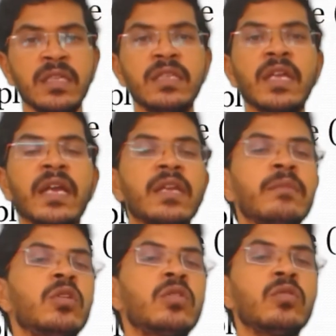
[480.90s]
They are
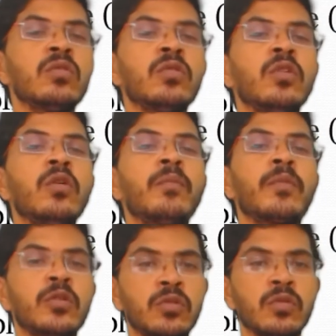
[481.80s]
able to
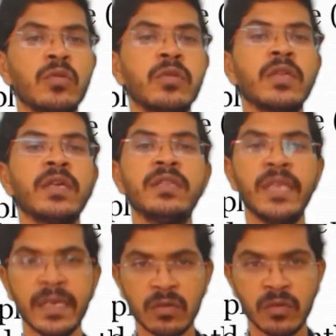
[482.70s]
produce
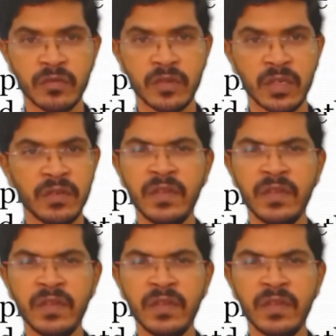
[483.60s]
their own food.